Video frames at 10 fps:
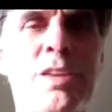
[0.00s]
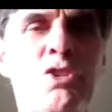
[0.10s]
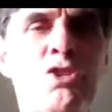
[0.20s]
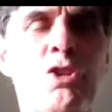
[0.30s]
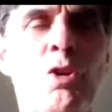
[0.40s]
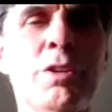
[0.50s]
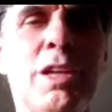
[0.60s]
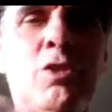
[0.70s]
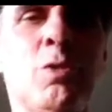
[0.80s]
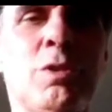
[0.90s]
and bringing the
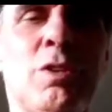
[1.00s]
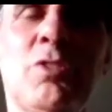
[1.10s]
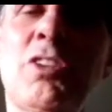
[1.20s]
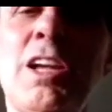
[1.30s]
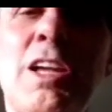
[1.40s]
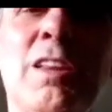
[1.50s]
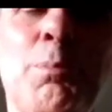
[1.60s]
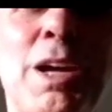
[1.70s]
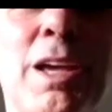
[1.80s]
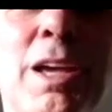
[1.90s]
shoulder into it and
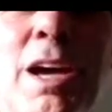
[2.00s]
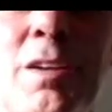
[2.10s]
taking